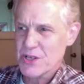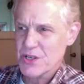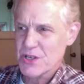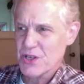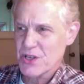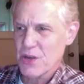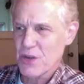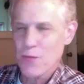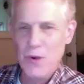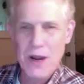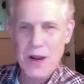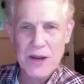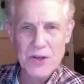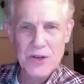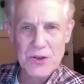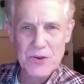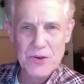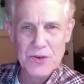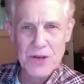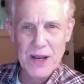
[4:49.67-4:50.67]
someone had
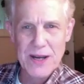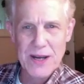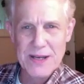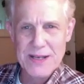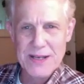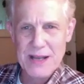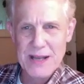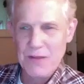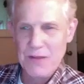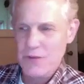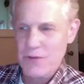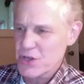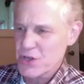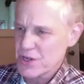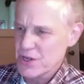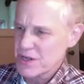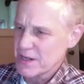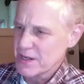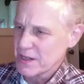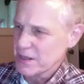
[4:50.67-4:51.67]
turned on a
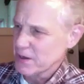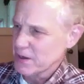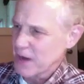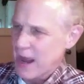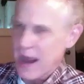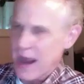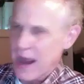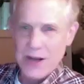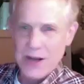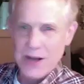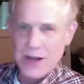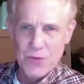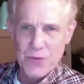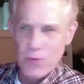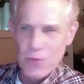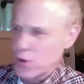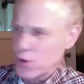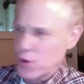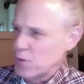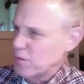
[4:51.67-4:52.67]
television in a little
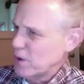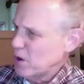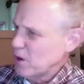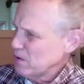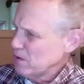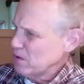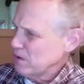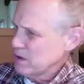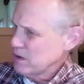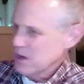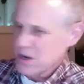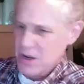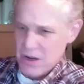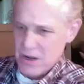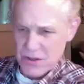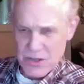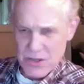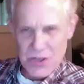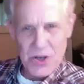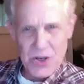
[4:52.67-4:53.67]
anteroom
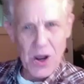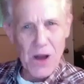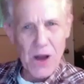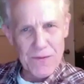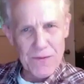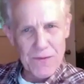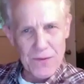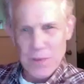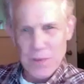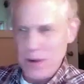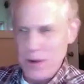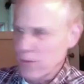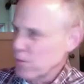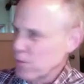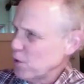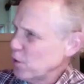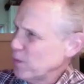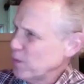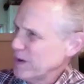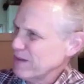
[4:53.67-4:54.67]
just off the big room.